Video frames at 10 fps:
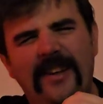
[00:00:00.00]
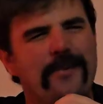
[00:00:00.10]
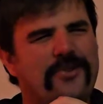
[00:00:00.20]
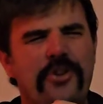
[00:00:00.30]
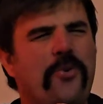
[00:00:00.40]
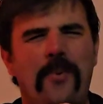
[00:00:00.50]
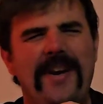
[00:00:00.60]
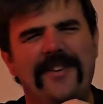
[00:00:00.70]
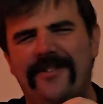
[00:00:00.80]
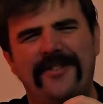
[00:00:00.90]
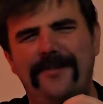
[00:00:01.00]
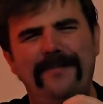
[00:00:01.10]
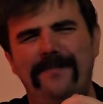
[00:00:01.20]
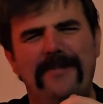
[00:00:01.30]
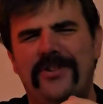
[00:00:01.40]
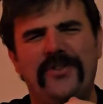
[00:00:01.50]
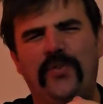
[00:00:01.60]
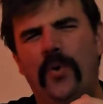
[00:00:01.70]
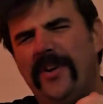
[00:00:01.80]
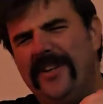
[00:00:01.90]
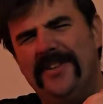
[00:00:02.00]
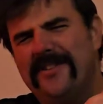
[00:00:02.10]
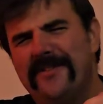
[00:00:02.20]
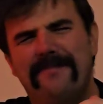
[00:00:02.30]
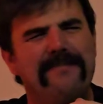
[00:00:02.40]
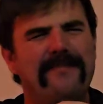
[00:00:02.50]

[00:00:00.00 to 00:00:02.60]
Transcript: There's no way it's Mrs. Voorhees.